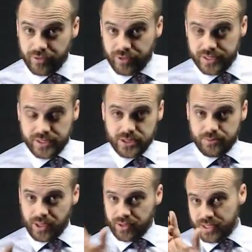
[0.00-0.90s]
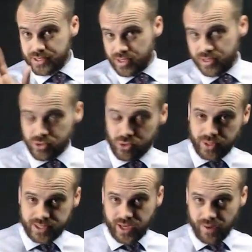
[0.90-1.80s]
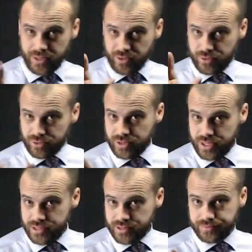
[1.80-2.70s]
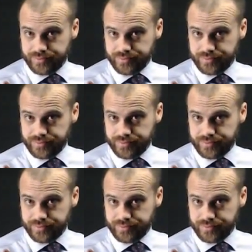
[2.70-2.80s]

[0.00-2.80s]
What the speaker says: reasons, but these things always come in threes.